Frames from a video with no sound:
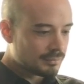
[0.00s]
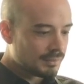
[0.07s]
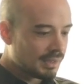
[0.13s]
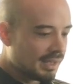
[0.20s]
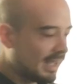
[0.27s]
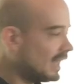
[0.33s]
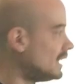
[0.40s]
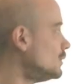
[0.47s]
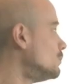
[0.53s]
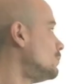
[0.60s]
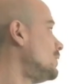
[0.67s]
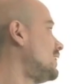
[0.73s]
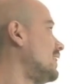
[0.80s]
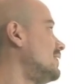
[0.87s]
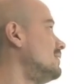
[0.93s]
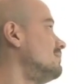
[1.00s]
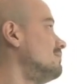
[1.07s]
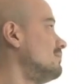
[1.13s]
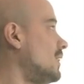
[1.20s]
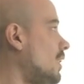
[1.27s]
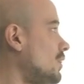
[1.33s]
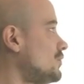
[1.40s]
And we can
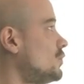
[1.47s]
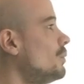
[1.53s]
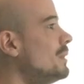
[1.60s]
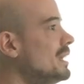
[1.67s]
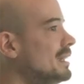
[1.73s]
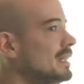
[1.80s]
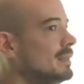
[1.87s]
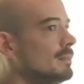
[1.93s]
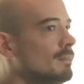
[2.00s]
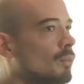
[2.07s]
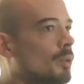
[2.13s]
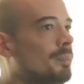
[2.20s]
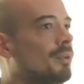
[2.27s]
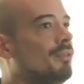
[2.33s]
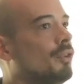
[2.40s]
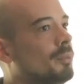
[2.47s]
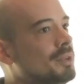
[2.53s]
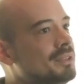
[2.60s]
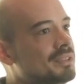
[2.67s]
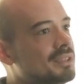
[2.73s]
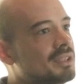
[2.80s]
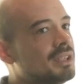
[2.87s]
also make it more performant
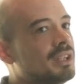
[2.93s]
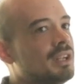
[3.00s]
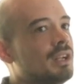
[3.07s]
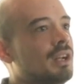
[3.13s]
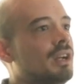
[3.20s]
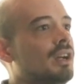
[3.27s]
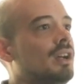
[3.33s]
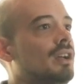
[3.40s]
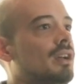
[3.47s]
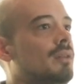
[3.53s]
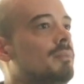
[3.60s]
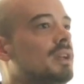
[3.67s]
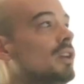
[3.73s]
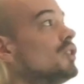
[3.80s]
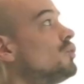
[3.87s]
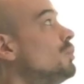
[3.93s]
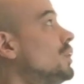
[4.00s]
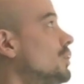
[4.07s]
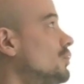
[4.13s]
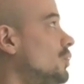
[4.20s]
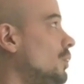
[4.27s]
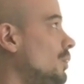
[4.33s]
because we
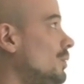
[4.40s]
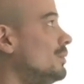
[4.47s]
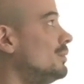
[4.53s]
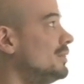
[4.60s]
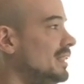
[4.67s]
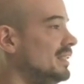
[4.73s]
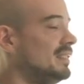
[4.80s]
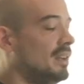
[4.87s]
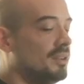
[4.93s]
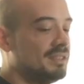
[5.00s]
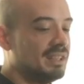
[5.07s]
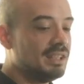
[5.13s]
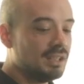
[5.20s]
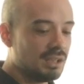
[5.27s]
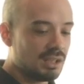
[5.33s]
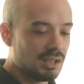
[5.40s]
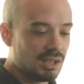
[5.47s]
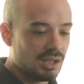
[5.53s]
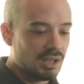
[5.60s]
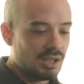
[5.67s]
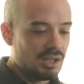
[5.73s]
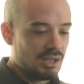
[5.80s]
control the entire thing.
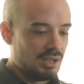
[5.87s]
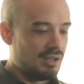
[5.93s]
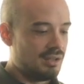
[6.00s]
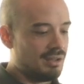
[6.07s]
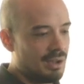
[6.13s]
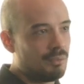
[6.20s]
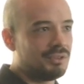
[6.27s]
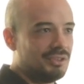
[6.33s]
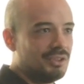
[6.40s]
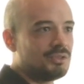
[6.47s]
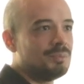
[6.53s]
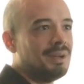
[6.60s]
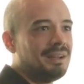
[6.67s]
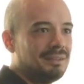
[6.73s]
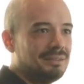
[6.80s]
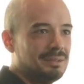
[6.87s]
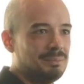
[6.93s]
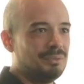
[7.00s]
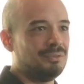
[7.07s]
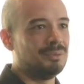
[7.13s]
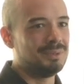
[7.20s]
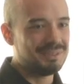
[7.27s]
I will touch back on the
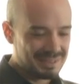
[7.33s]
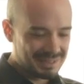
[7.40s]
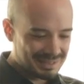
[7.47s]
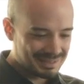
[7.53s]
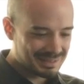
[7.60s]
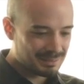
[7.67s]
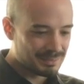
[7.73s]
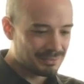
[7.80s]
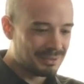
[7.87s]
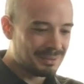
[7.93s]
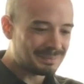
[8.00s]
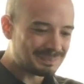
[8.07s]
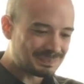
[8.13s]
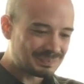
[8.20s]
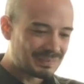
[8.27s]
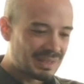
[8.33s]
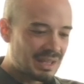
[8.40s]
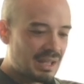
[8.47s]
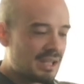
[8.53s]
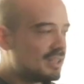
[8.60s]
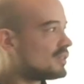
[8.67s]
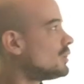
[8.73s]
performance, like I said before.
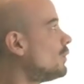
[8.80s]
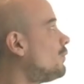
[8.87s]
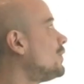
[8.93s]
So for